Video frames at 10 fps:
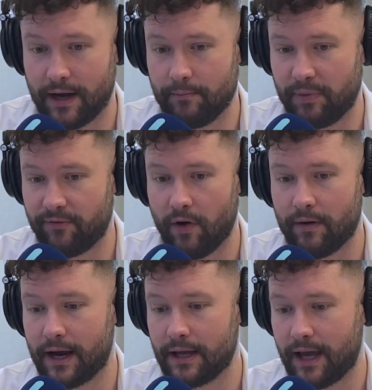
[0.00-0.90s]
before
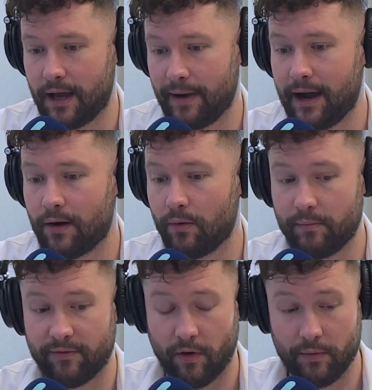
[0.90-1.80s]

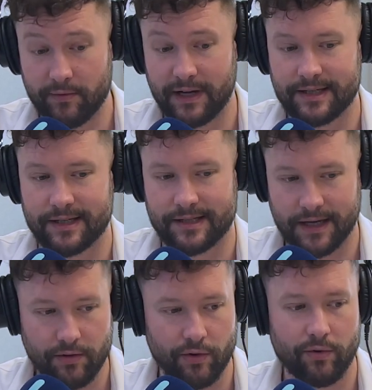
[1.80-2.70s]
we released the
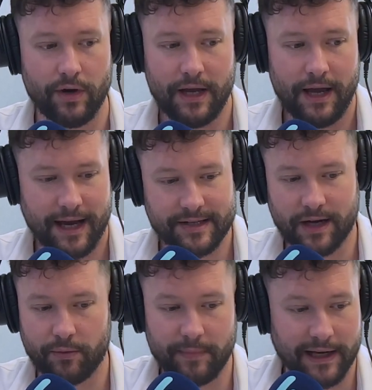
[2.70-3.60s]
single, I sat with my